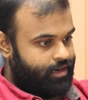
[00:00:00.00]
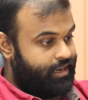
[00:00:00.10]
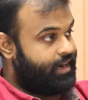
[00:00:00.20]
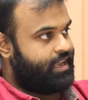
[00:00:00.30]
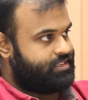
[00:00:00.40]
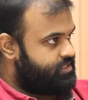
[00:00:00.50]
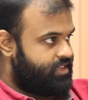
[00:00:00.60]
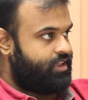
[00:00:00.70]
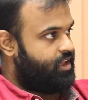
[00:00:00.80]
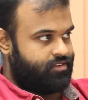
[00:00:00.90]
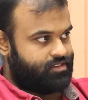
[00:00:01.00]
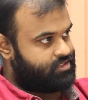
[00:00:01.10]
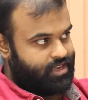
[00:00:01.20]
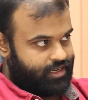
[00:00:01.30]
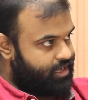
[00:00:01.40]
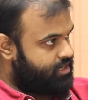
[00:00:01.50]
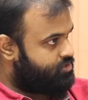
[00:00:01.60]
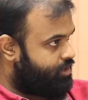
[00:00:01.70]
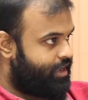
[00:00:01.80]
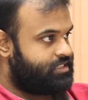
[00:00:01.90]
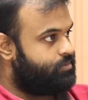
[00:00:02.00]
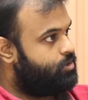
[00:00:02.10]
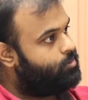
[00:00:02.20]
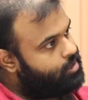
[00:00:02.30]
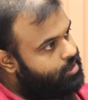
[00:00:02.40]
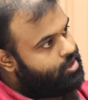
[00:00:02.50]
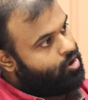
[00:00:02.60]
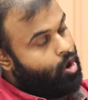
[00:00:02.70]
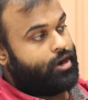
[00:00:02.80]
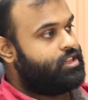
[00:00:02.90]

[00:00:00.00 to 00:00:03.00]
denies it, say, hey, this data is not acceptable. Or